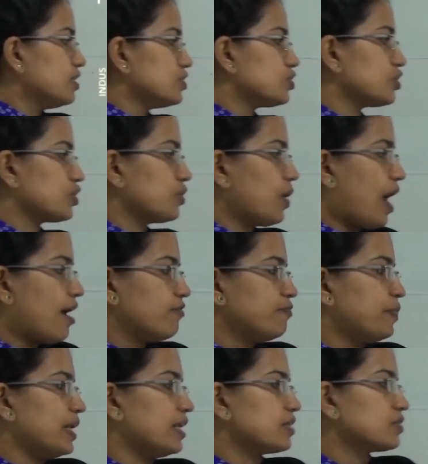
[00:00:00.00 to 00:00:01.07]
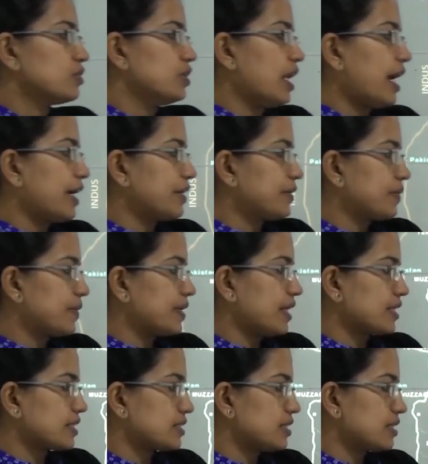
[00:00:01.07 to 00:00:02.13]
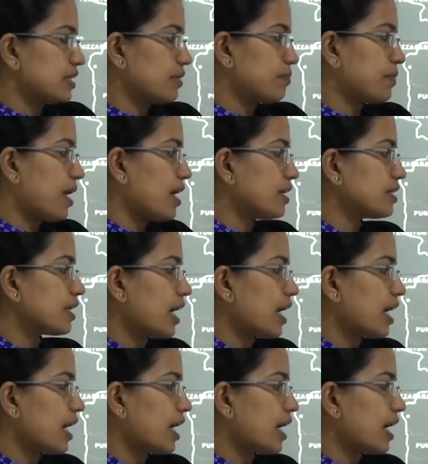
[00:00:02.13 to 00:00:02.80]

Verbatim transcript: So you have Palakdul hydroelectricity plant